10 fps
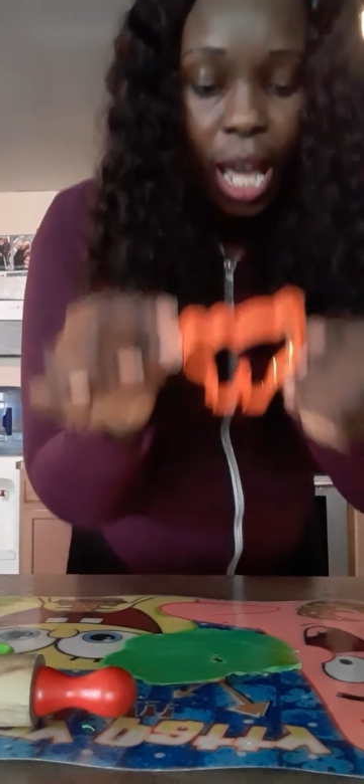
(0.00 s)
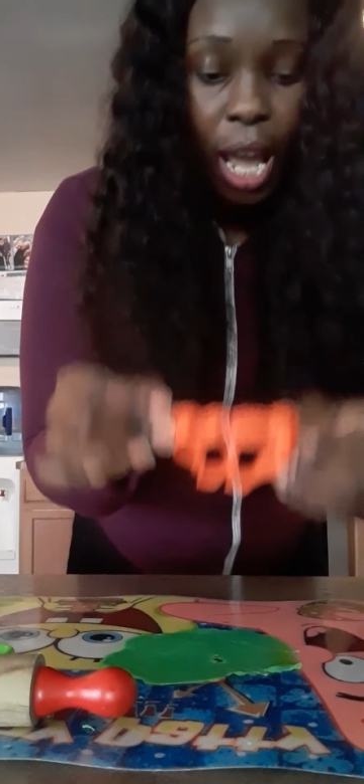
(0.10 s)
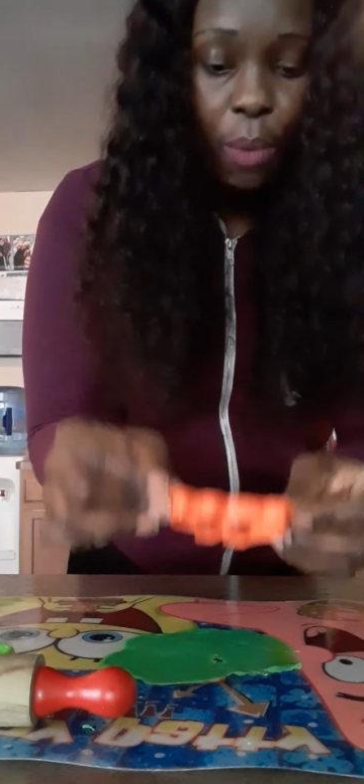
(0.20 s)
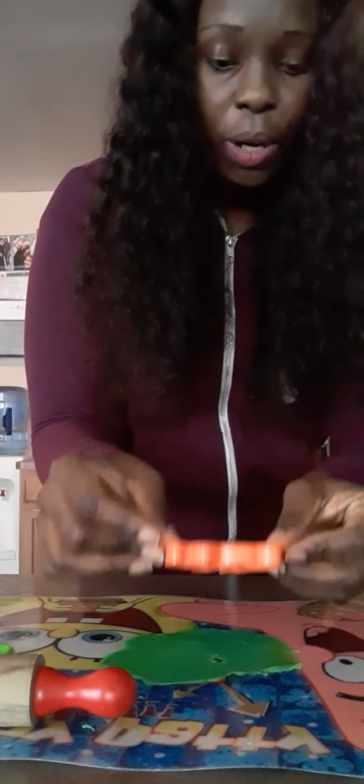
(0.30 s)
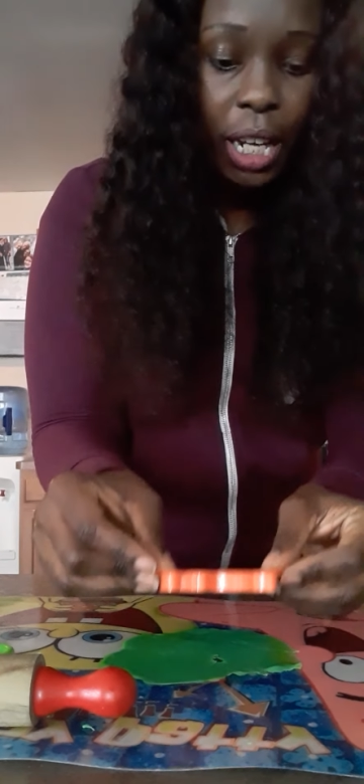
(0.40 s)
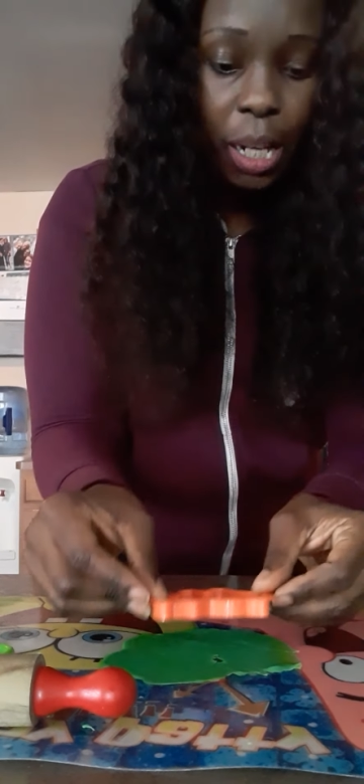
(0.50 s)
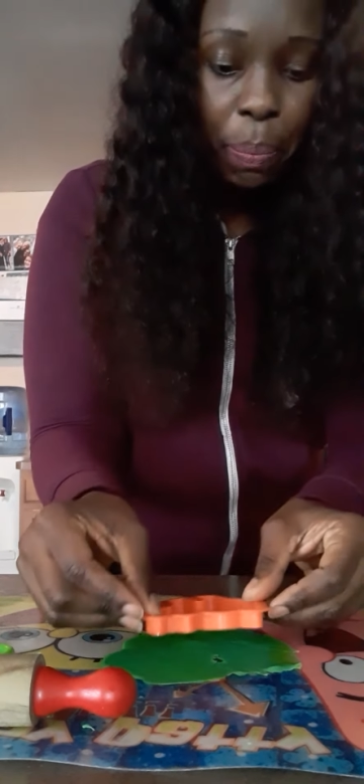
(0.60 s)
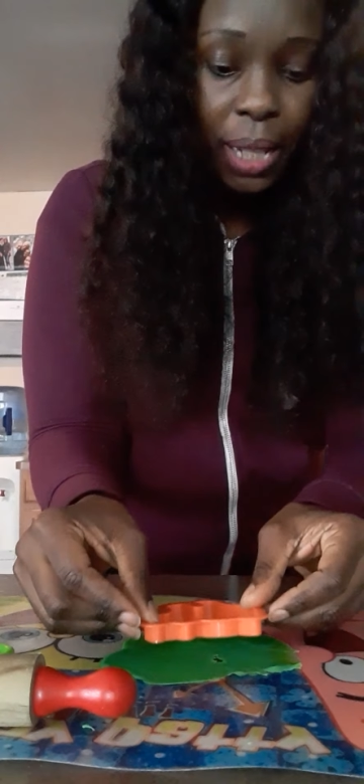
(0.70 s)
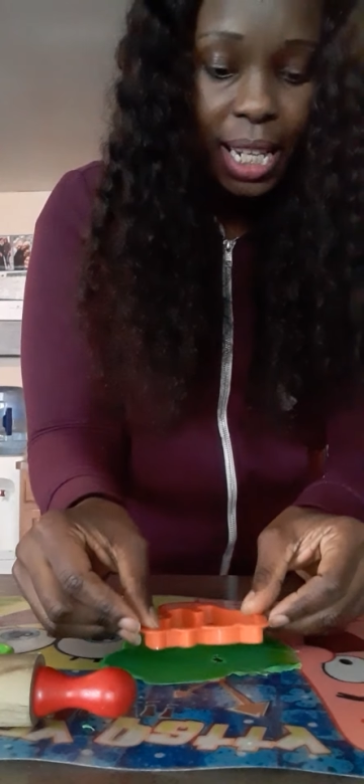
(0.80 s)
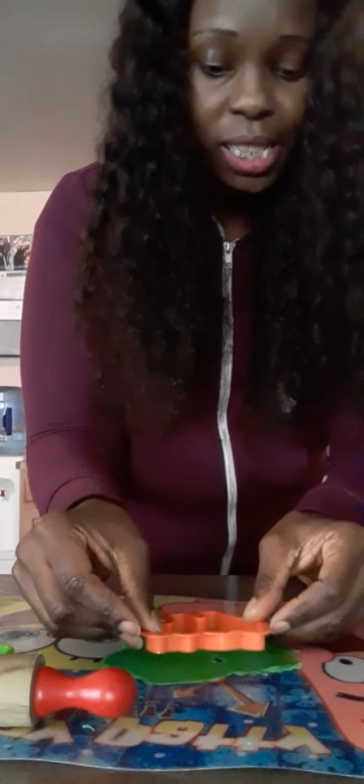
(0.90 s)
and we're gonna
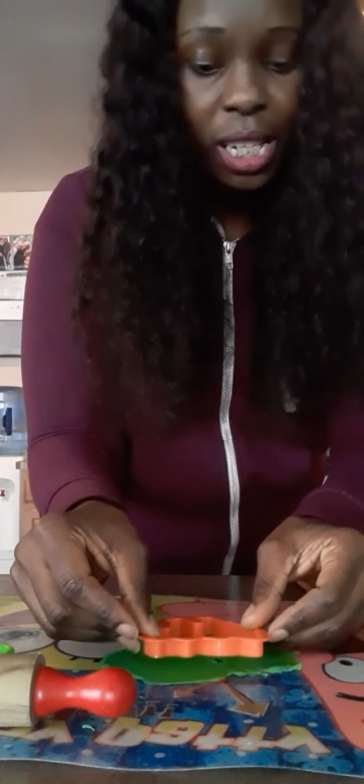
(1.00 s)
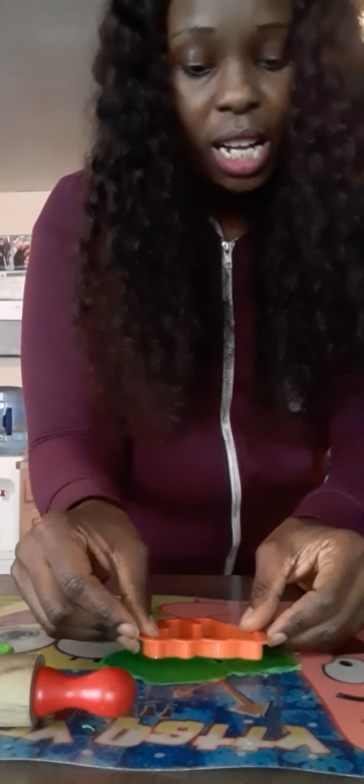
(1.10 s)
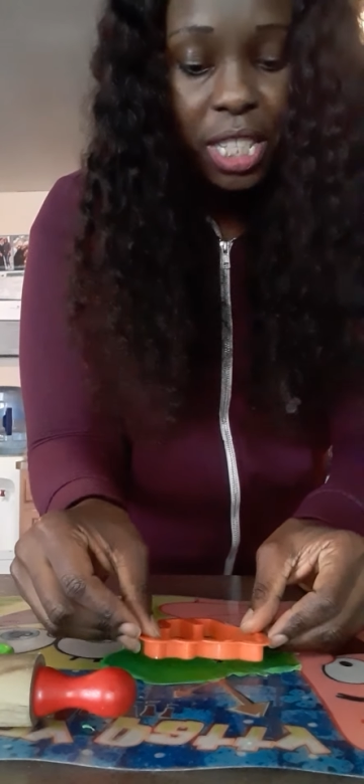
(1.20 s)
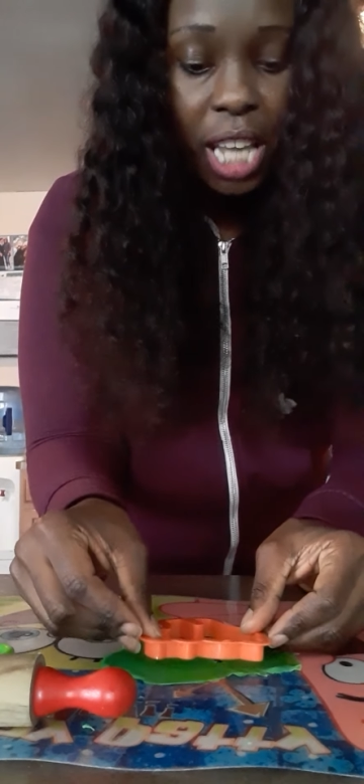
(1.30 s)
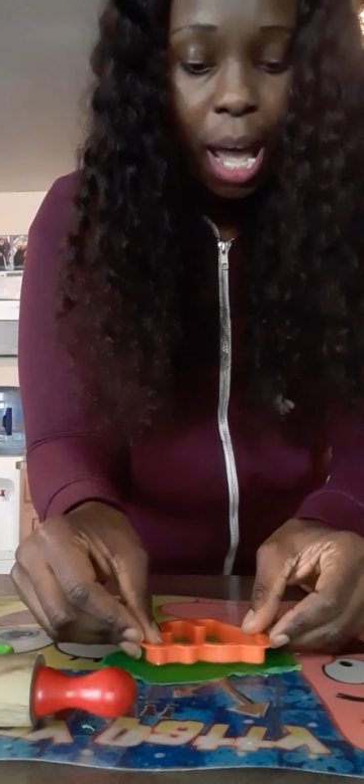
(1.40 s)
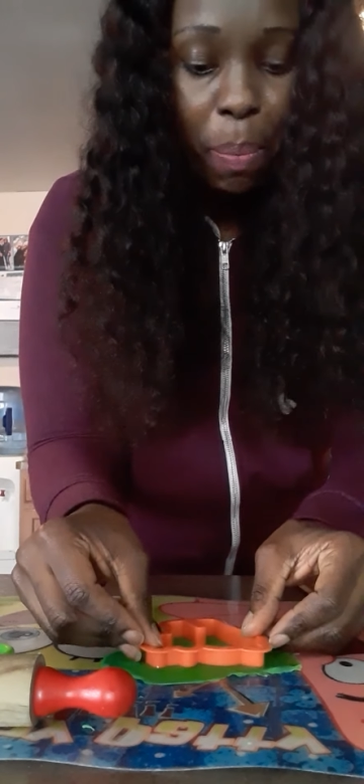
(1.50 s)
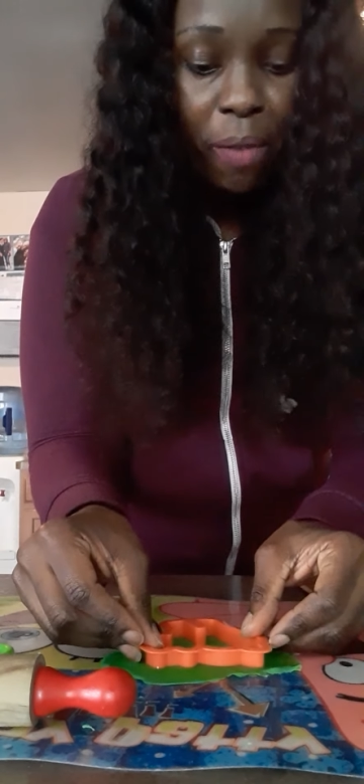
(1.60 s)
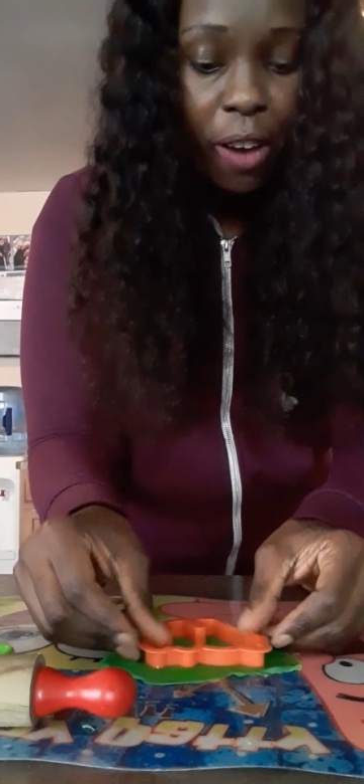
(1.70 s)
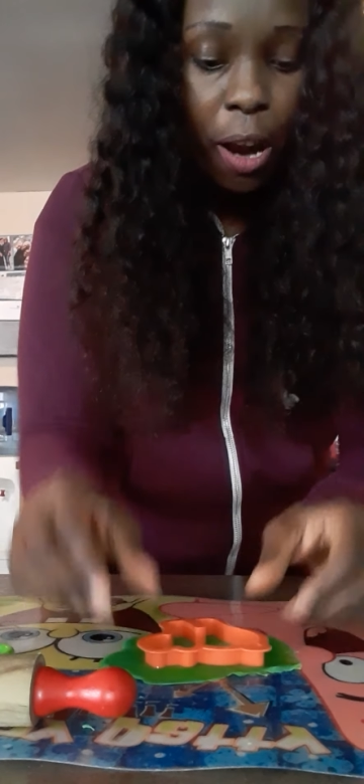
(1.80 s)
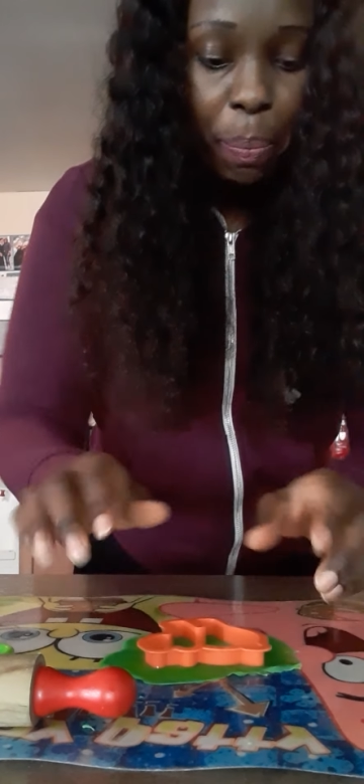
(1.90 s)
place it on top
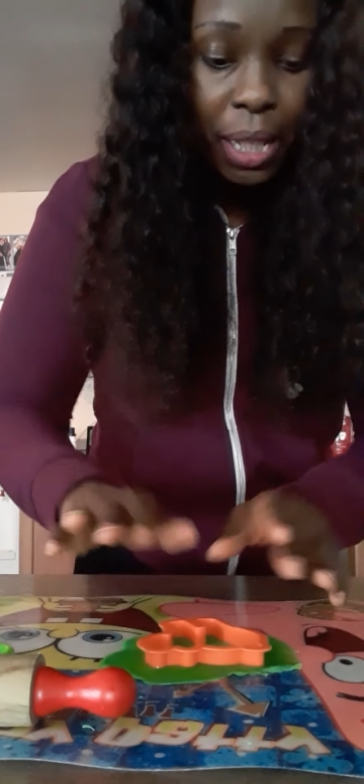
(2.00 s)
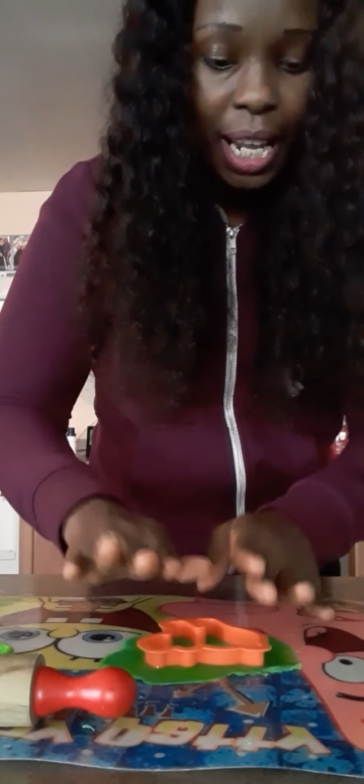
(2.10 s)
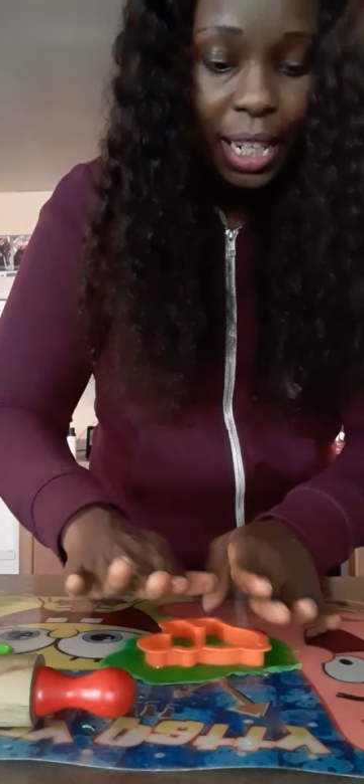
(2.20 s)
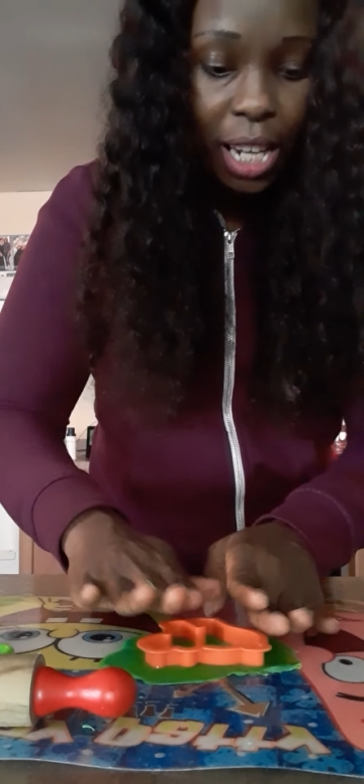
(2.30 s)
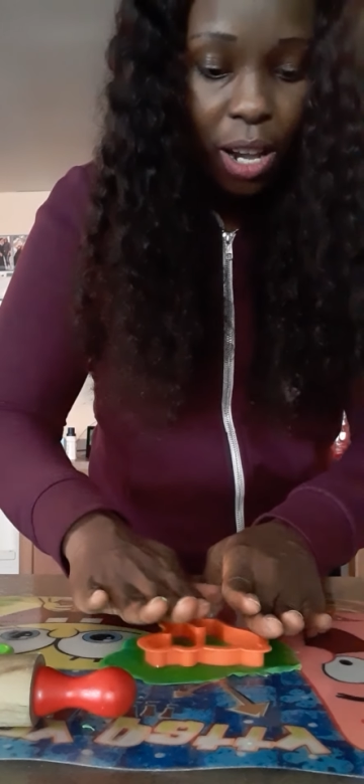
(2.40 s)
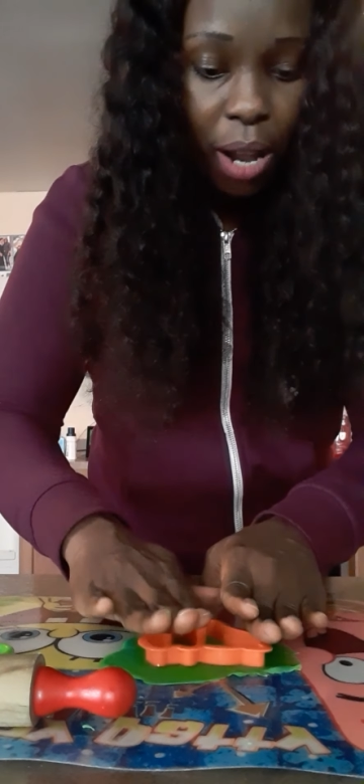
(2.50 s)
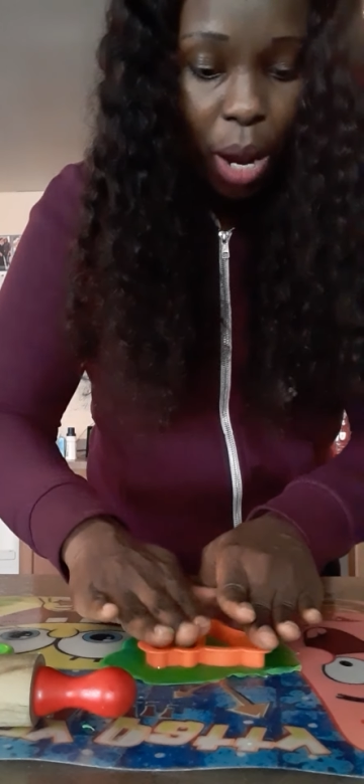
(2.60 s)
of our Play-Doh